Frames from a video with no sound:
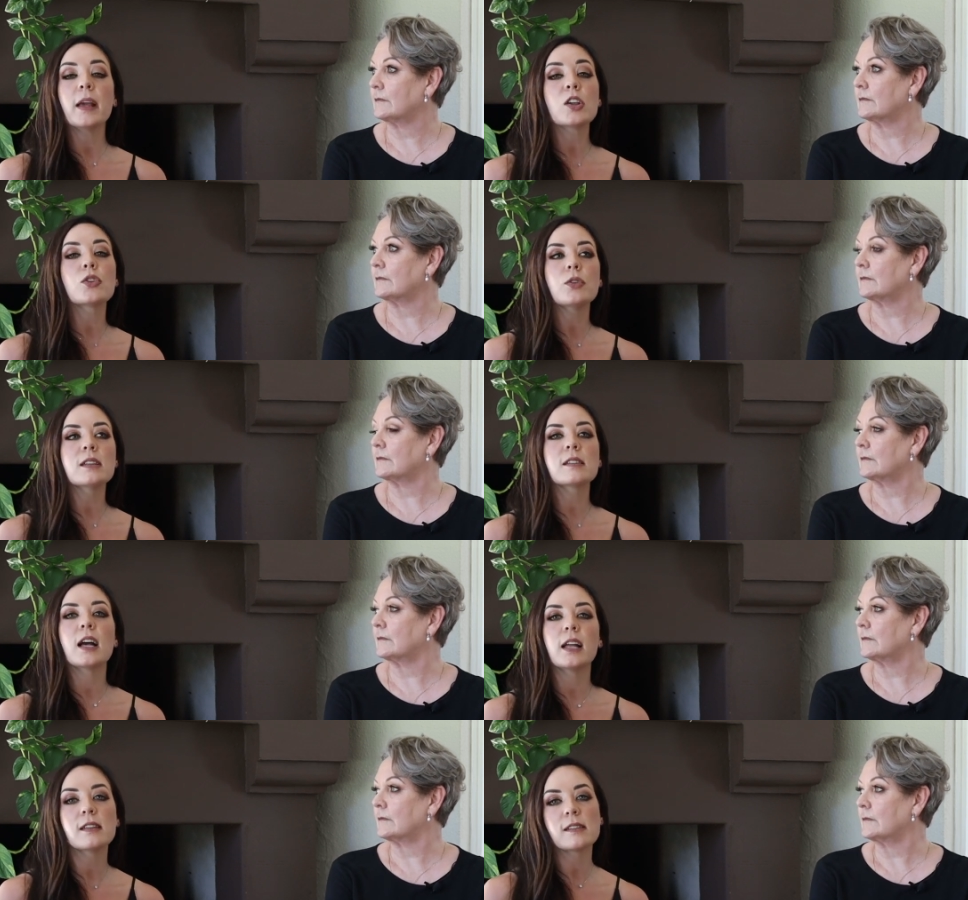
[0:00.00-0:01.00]
Speaker 1: Make sure it's
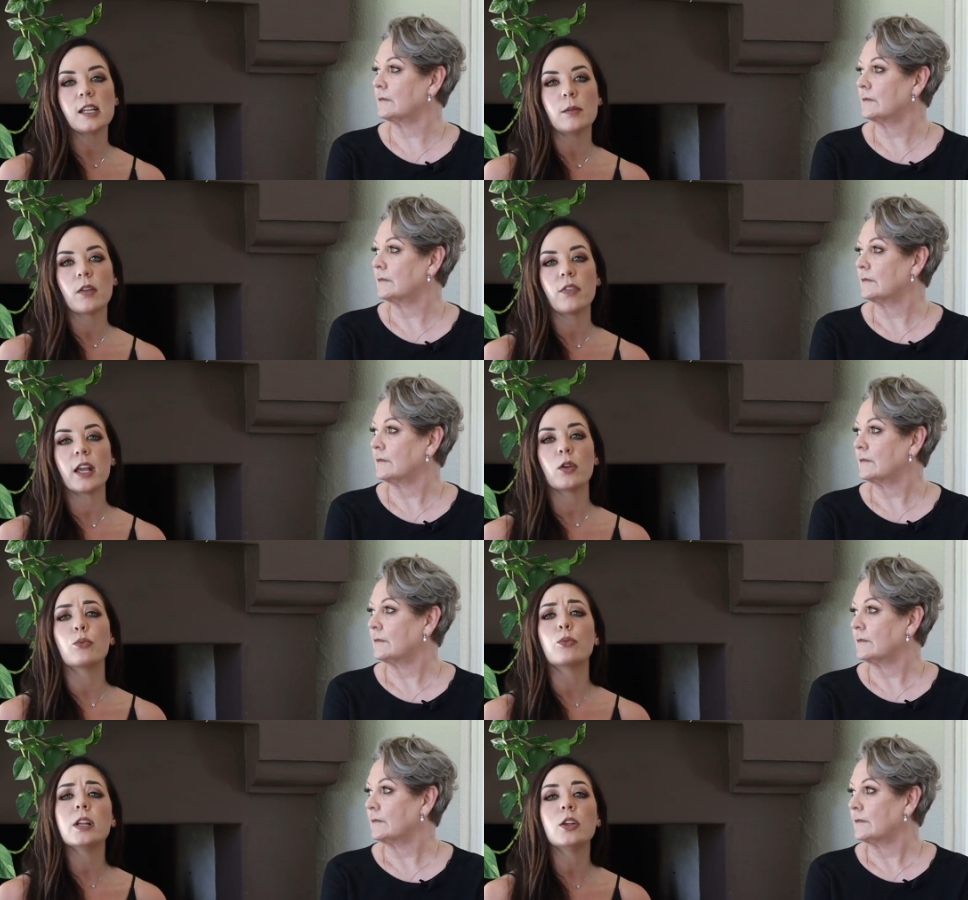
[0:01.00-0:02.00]
a color scheme that they
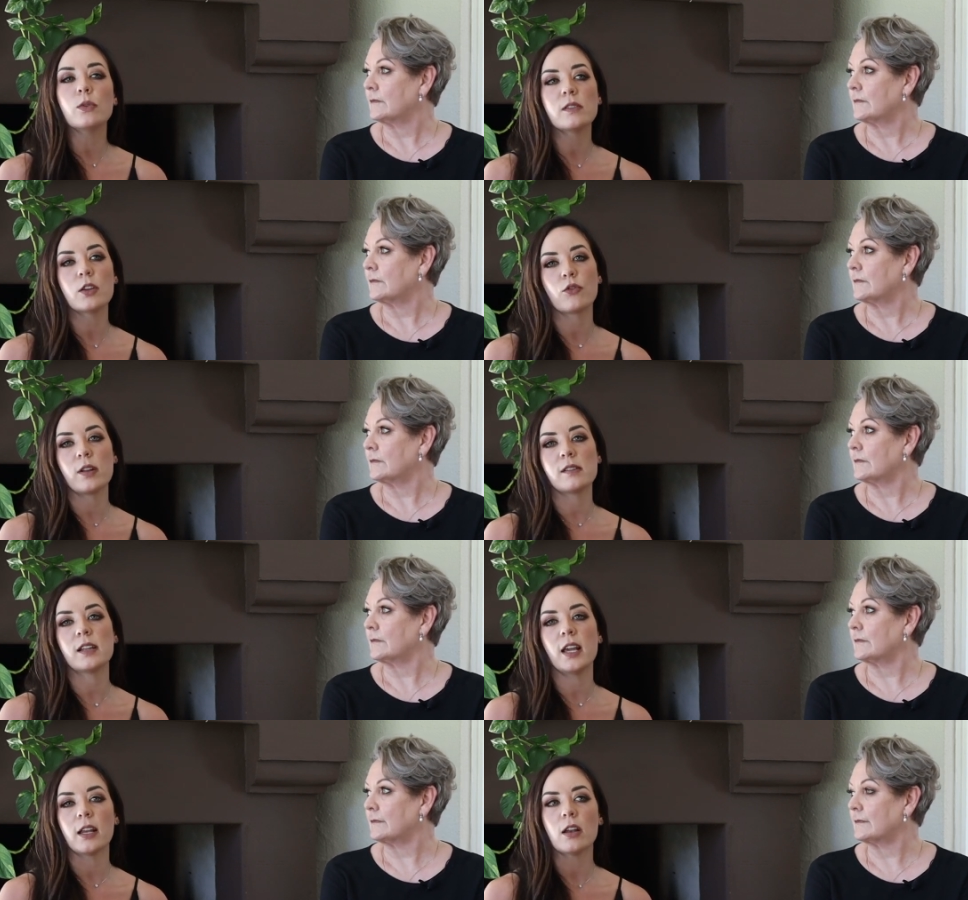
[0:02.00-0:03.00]
can reuse that
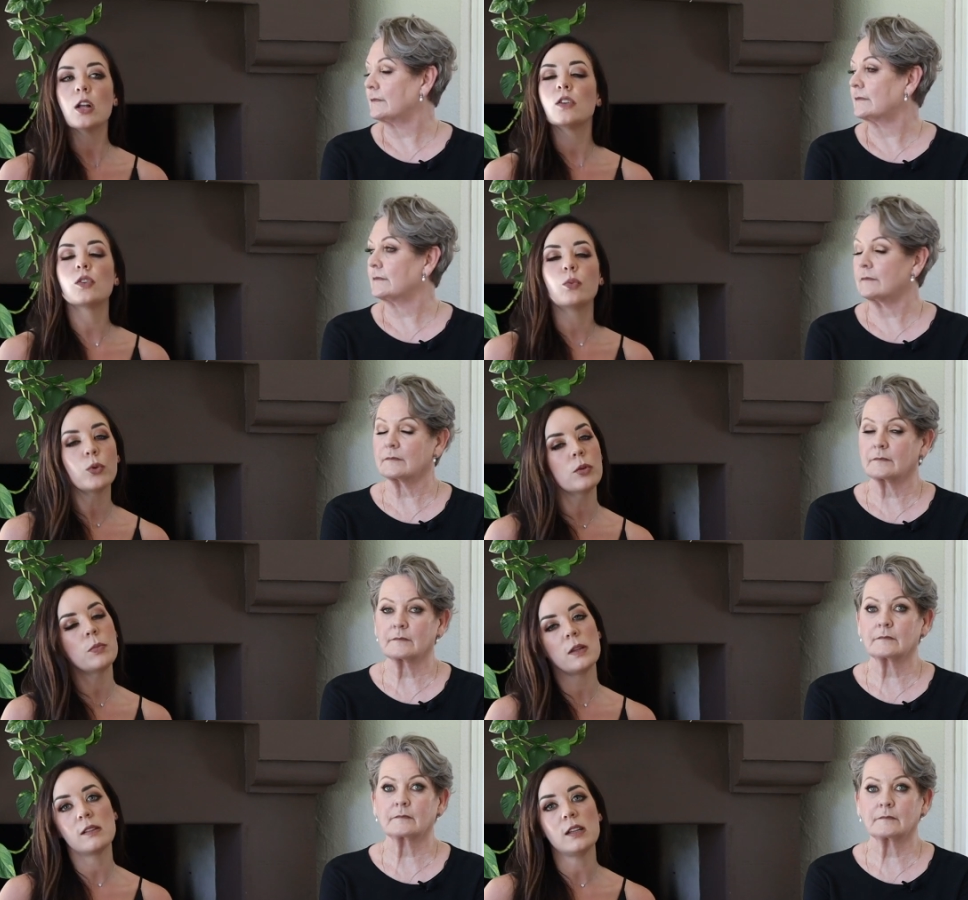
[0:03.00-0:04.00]
dress again, so it
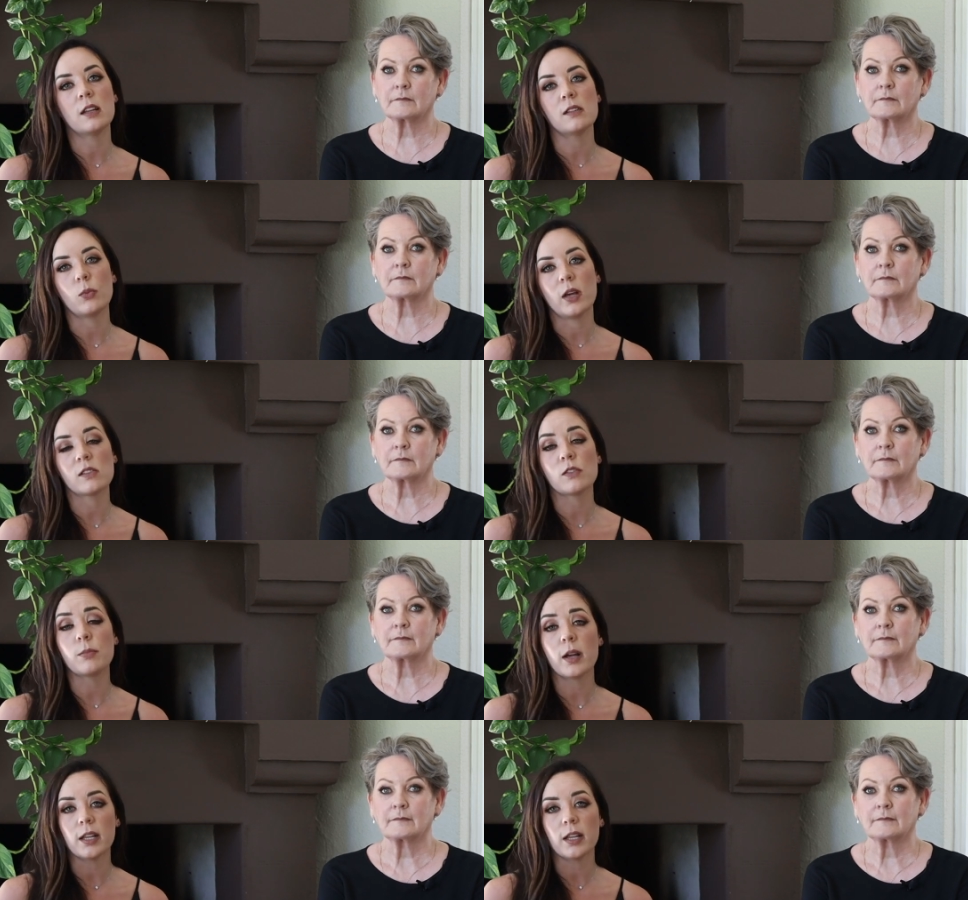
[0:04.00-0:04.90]
wouldn't be seen as a waste of